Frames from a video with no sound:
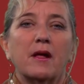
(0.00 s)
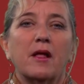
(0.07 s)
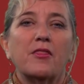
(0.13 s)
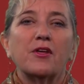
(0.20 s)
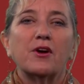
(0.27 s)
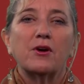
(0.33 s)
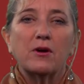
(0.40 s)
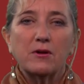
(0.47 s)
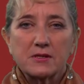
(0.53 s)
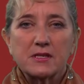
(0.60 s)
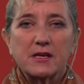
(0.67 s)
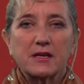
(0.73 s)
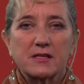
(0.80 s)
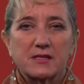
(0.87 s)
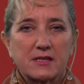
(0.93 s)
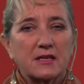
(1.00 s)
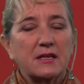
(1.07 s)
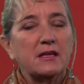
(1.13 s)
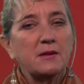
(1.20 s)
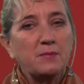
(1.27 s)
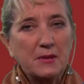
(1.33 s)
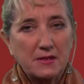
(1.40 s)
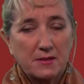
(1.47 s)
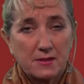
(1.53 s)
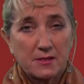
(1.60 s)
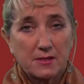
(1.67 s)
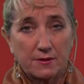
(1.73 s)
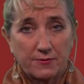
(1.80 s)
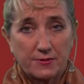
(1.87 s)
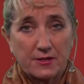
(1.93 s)
The context and limits
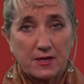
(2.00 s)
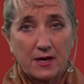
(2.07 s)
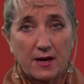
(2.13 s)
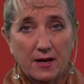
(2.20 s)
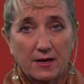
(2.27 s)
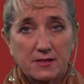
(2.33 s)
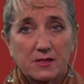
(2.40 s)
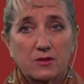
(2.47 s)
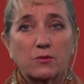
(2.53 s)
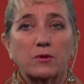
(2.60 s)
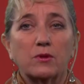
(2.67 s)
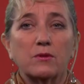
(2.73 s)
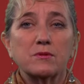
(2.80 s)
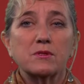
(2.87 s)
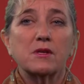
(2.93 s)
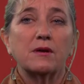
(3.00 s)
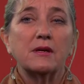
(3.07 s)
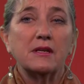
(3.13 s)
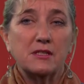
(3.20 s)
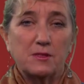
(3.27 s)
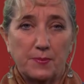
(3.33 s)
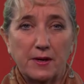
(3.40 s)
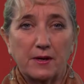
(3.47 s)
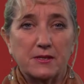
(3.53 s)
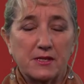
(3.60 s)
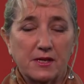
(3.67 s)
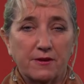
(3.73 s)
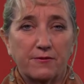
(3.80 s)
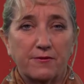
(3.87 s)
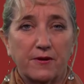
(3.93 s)
of the task will also need to be
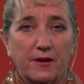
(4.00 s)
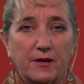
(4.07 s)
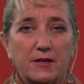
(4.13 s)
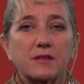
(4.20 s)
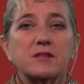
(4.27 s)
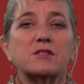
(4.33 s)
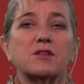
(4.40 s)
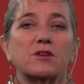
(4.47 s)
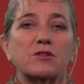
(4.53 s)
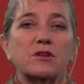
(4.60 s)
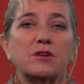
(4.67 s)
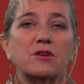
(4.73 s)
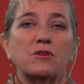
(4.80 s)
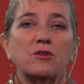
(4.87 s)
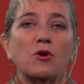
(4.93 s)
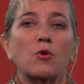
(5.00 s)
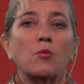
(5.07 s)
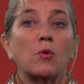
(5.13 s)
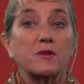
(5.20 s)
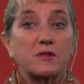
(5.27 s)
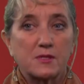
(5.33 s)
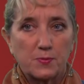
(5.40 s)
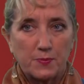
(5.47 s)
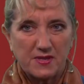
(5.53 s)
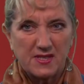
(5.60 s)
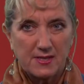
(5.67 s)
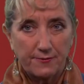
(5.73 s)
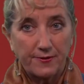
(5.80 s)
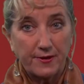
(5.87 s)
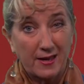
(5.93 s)
identified so that you know what
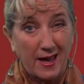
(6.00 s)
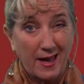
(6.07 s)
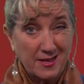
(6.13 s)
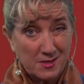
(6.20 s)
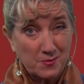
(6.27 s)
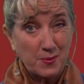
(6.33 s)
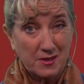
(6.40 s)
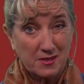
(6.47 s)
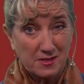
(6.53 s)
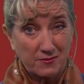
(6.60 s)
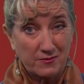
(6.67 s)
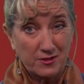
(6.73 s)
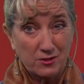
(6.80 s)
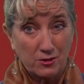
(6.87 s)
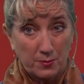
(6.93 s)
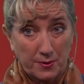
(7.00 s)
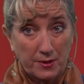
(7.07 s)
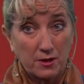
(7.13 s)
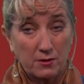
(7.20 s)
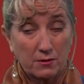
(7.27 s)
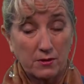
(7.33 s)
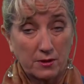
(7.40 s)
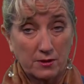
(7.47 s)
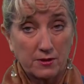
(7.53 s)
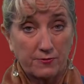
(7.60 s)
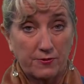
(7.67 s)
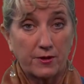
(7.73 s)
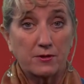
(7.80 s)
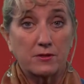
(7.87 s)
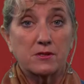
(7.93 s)
specific aspects of the topic you're going to
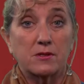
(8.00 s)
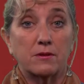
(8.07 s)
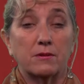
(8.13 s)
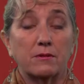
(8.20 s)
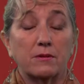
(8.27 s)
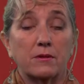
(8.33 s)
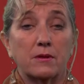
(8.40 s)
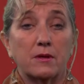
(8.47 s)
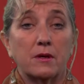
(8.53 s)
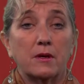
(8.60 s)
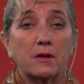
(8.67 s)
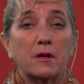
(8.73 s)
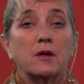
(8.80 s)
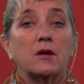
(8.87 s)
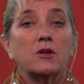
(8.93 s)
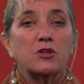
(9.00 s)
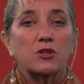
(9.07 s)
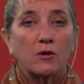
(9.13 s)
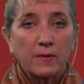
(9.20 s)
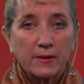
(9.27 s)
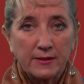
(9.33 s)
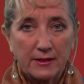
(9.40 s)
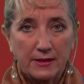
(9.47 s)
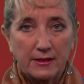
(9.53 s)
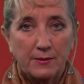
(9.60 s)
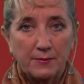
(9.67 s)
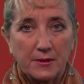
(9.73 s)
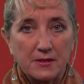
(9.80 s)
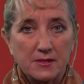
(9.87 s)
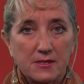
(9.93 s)
focus on. Knowing the
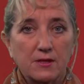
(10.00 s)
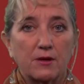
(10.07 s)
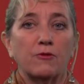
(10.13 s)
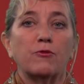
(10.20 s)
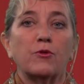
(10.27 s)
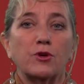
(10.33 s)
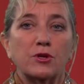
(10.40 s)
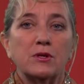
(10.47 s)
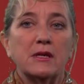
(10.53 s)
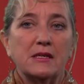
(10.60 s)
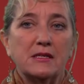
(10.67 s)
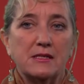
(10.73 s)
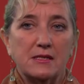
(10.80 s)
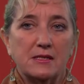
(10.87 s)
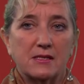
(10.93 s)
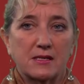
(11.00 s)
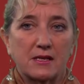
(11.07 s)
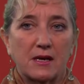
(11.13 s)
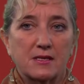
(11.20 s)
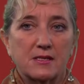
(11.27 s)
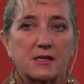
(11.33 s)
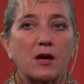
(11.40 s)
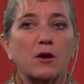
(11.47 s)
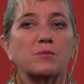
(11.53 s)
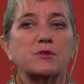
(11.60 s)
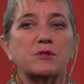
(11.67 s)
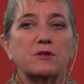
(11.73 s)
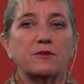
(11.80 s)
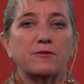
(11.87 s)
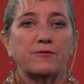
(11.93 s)
limits of what you need to discuss helps
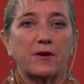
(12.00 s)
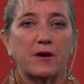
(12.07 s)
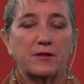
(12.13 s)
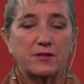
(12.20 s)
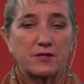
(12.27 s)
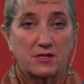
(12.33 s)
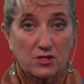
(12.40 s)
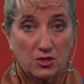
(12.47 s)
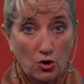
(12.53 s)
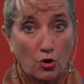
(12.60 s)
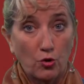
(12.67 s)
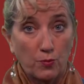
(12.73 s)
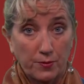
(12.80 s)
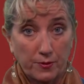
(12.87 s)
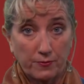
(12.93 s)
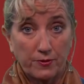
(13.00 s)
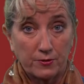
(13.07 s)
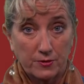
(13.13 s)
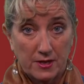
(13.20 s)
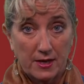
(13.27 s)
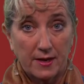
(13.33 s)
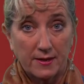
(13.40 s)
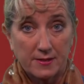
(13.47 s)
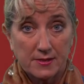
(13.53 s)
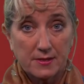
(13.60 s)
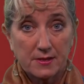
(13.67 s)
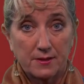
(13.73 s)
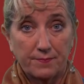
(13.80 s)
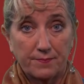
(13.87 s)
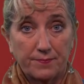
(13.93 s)
you define the scope of task.
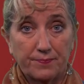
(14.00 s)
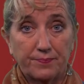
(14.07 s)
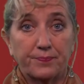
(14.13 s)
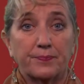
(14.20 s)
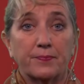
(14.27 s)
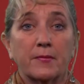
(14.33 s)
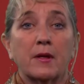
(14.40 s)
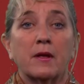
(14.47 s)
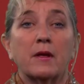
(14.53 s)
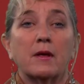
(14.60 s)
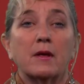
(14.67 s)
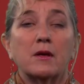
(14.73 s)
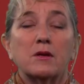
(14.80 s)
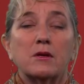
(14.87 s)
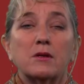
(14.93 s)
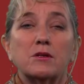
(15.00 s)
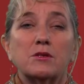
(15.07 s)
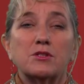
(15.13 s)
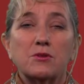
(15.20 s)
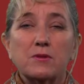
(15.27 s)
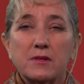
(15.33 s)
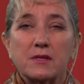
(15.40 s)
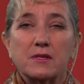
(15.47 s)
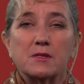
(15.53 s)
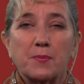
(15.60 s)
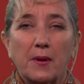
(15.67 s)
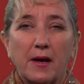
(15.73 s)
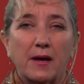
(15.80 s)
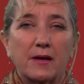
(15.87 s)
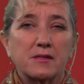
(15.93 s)
Do this by
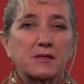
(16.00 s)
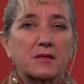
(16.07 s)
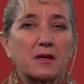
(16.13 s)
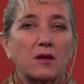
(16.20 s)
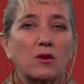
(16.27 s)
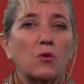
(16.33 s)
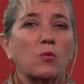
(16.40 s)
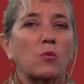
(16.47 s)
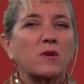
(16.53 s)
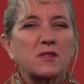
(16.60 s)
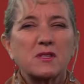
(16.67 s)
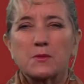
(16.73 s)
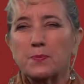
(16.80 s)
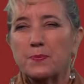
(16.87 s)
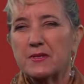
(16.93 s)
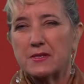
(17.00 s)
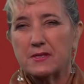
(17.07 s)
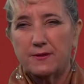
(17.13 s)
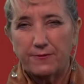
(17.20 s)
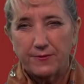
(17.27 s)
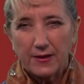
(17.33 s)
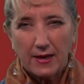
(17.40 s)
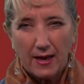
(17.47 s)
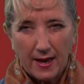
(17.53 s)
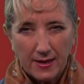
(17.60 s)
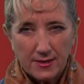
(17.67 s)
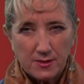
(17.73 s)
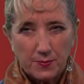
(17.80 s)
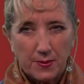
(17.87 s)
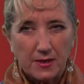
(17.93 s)
asking, what specific
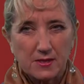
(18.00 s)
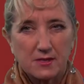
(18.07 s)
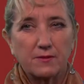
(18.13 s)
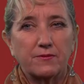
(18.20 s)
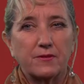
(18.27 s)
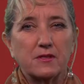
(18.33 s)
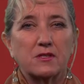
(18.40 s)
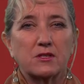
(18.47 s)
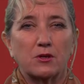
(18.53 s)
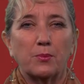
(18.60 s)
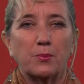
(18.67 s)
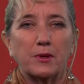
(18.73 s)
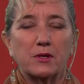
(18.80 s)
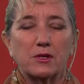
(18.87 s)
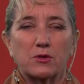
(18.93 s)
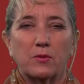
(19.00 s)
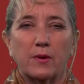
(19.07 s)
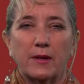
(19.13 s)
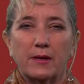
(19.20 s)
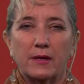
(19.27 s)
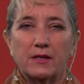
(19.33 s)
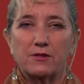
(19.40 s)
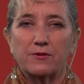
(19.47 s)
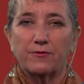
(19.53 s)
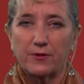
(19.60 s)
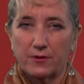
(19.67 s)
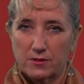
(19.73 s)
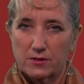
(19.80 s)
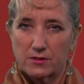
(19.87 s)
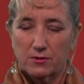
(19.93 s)
aspects of this topic do I need to
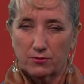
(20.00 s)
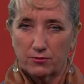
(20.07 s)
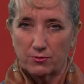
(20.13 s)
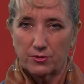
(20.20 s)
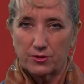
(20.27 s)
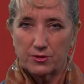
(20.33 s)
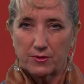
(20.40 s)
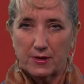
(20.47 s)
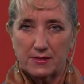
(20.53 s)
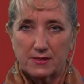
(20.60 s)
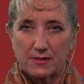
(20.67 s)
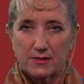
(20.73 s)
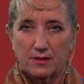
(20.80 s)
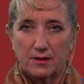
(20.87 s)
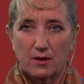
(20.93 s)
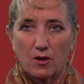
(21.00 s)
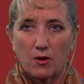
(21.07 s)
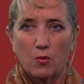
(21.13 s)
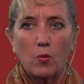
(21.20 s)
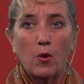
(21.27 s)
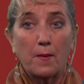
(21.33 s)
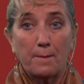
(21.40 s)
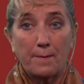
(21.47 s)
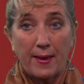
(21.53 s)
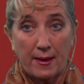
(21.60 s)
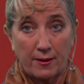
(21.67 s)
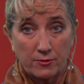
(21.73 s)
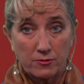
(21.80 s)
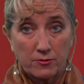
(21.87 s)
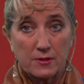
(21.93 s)
focus on or address? What
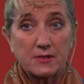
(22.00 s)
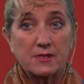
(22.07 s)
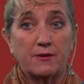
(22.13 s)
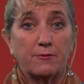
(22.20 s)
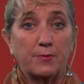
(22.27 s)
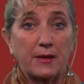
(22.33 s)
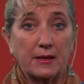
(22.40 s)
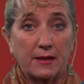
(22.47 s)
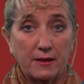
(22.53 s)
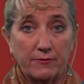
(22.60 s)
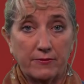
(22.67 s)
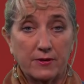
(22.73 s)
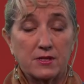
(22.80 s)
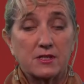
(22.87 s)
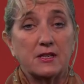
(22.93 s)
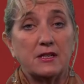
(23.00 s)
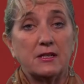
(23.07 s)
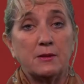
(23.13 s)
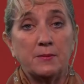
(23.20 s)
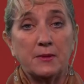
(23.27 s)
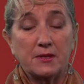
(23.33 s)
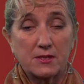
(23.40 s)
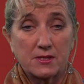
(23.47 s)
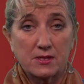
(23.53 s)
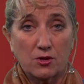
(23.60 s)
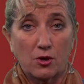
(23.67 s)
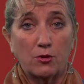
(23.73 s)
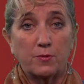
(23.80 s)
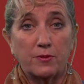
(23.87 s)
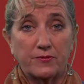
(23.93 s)
boundaries have been given to limit the
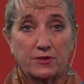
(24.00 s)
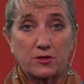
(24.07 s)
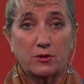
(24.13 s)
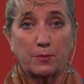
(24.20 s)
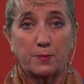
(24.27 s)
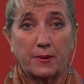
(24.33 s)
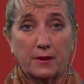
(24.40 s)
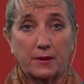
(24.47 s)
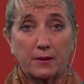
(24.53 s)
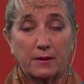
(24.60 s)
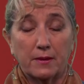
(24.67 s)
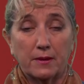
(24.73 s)
scope of the topic?